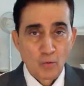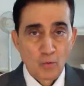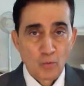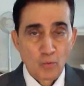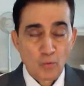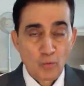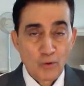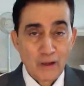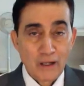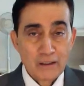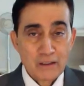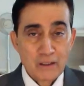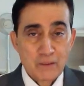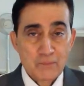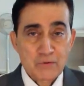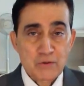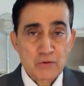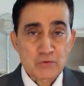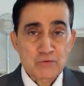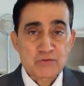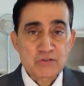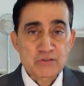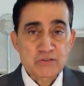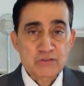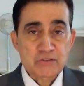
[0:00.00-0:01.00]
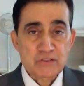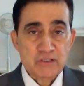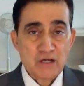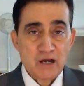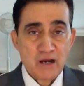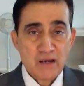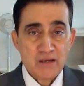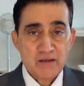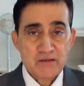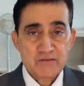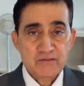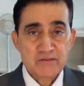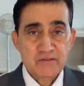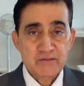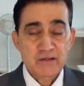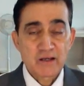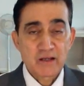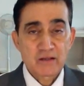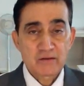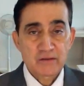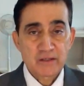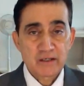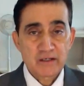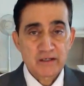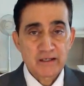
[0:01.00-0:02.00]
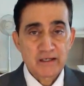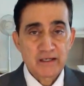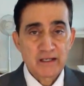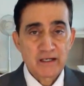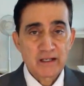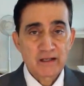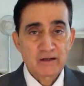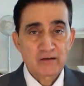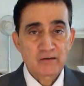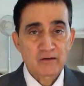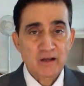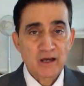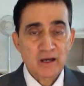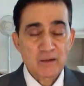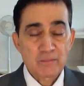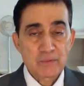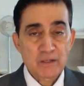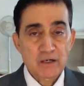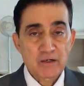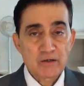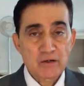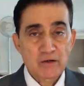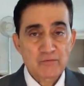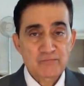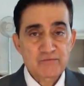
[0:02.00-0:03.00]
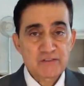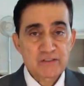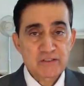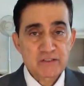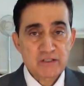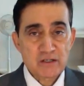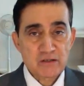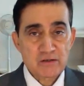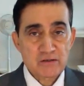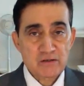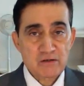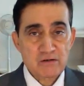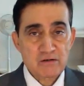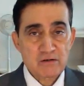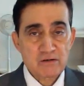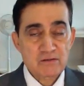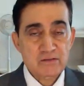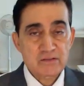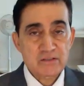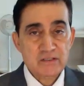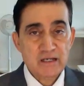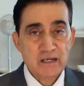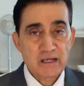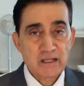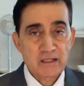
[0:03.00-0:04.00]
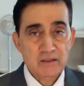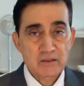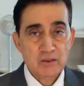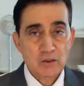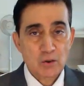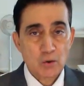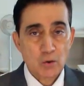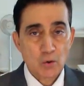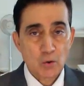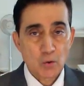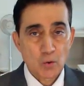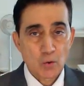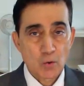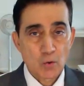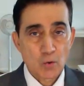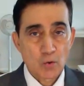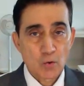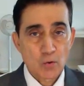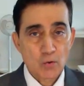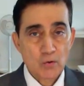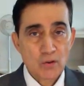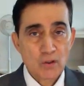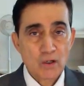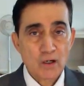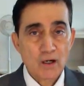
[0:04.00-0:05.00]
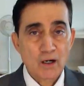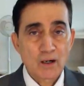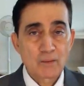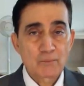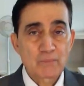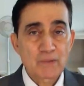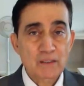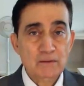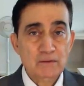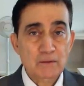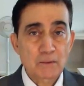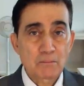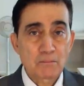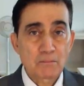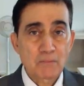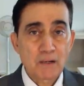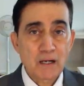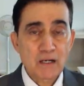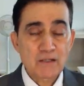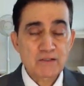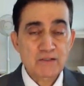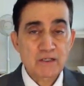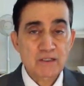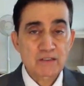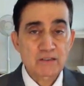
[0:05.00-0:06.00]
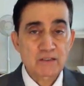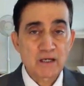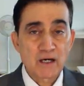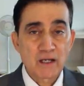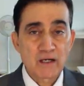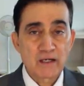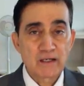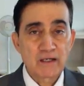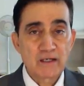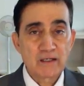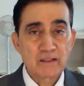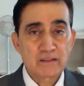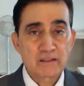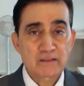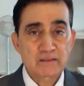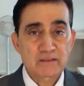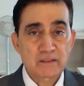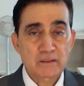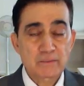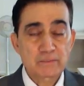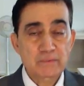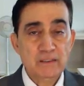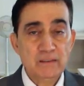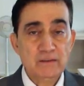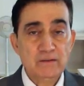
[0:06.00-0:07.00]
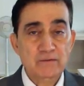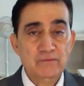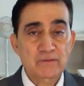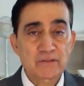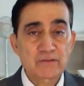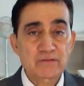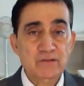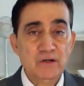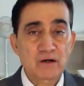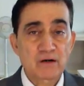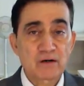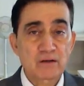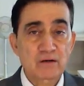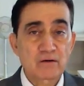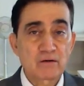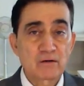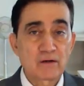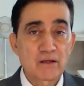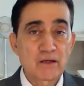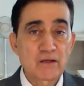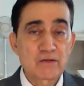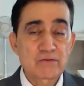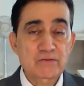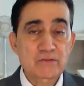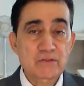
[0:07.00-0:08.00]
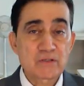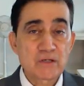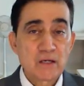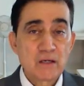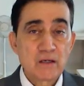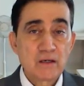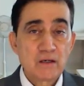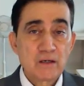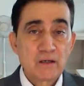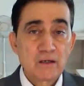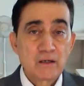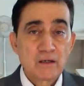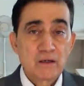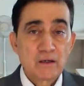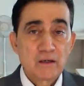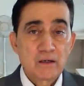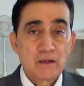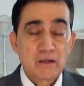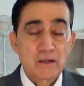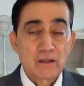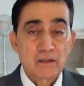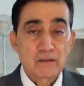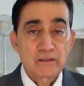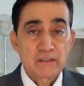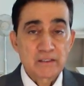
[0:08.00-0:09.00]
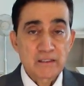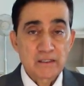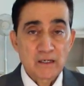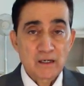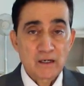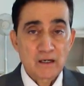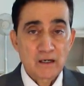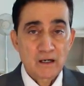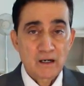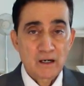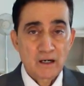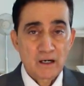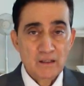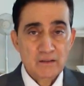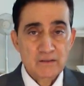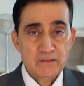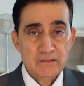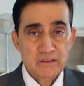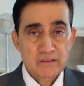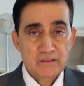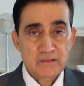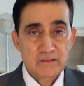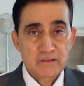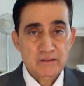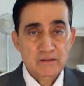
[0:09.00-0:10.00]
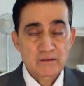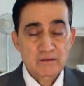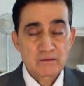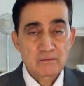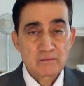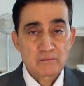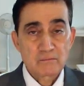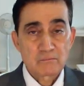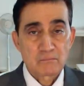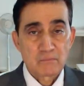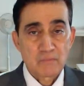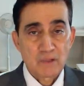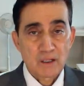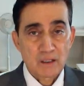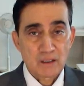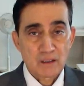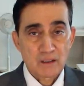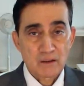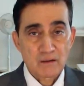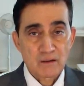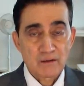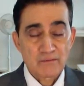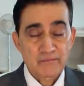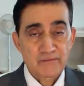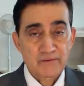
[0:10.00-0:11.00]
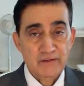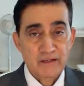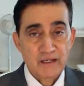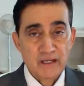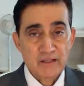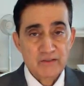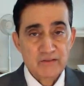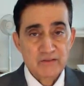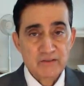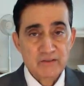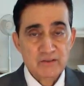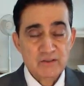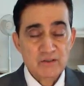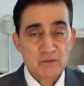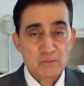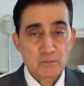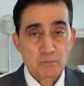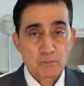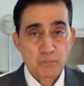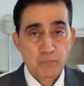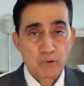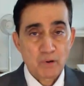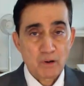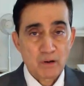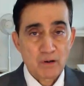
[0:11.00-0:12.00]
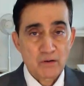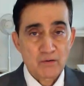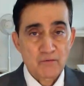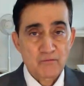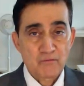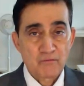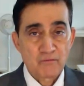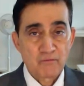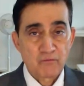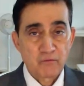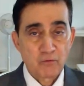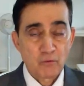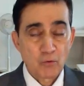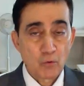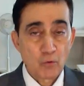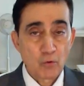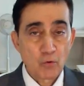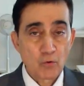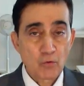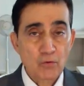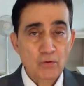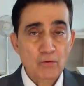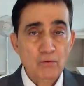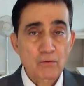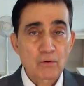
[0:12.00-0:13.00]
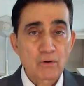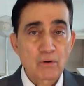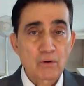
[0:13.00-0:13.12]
Welcome to Science, Health and Healing Library of Children's Health Corps. I'm Dr. Majid Ali. The subject of this article is The Oxygen Model of Cancer, Part 4